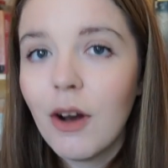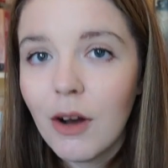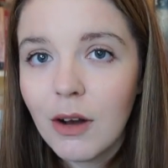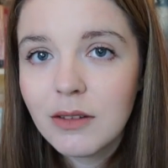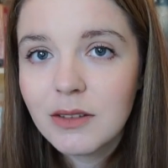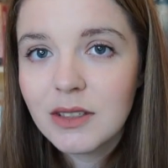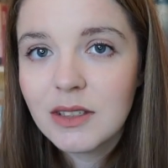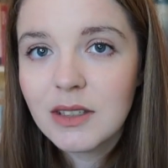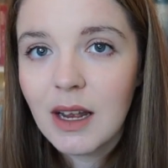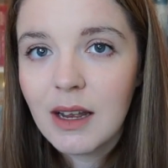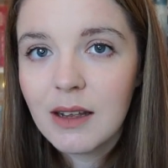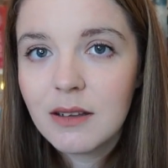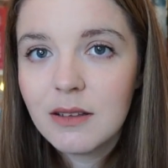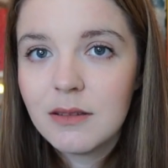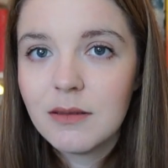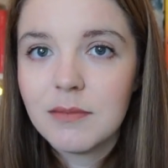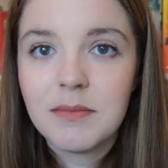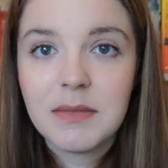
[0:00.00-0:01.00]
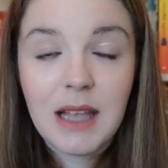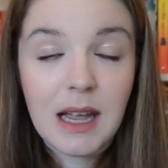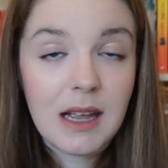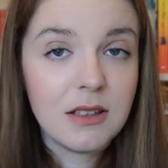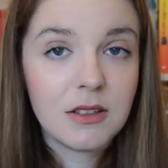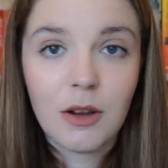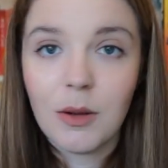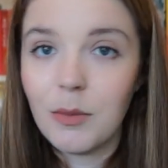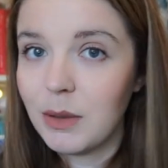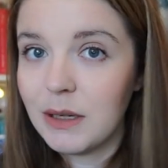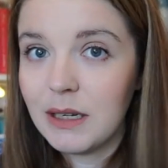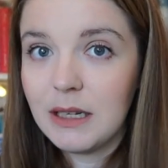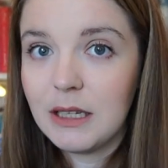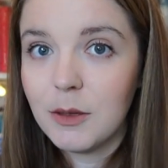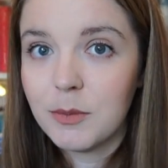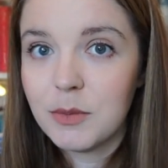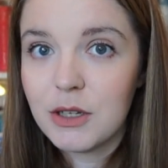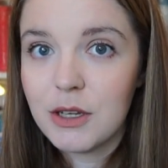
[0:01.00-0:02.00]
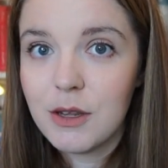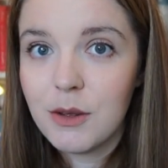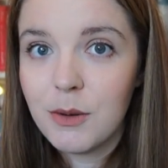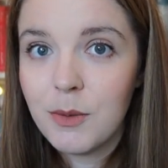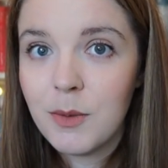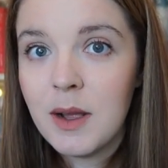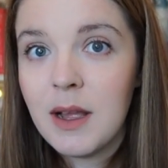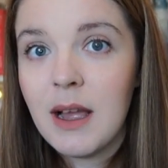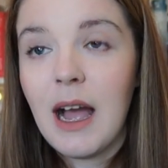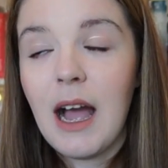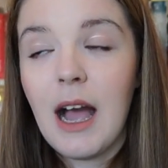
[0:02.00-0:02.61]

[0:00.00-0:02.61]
art style, that is completely up to you.